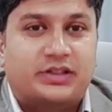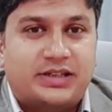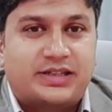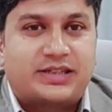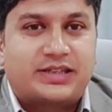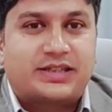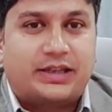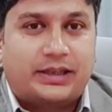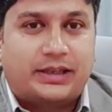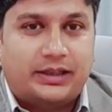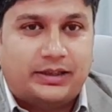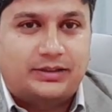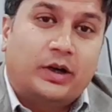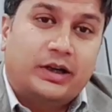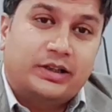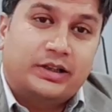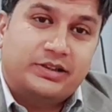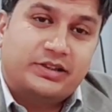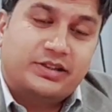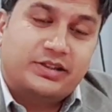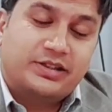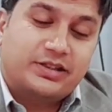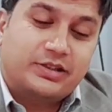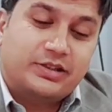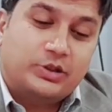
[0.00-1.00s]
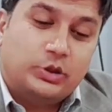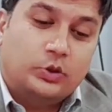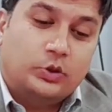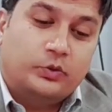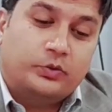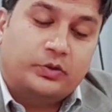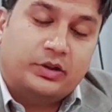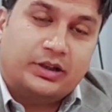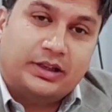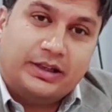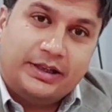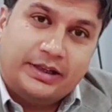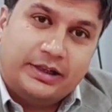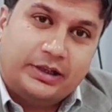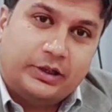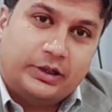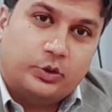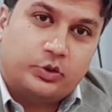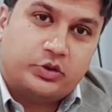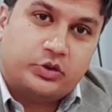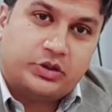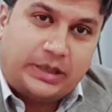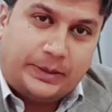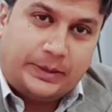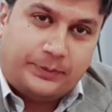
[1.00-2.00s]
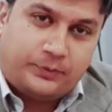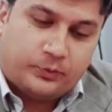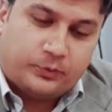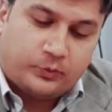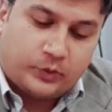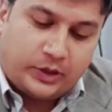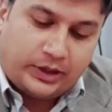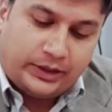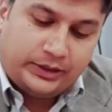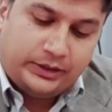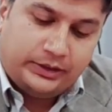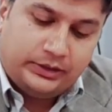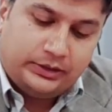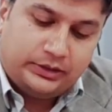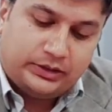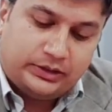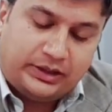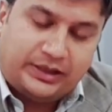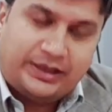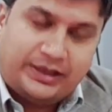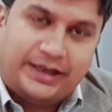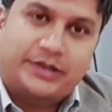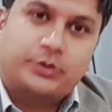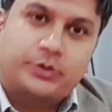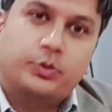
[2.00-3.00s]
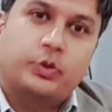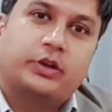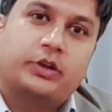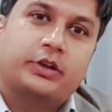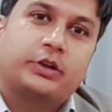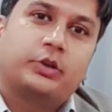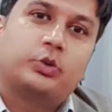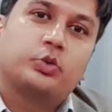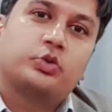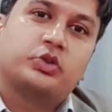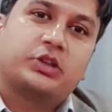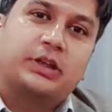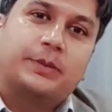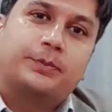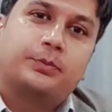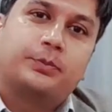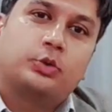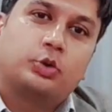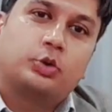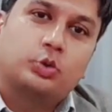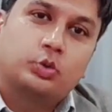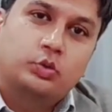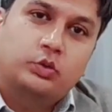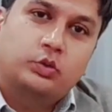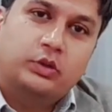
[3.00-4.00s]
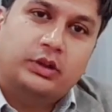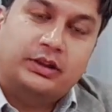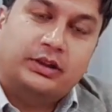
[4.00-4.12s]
is saying. Once you've cleared your step one, graduated to step two,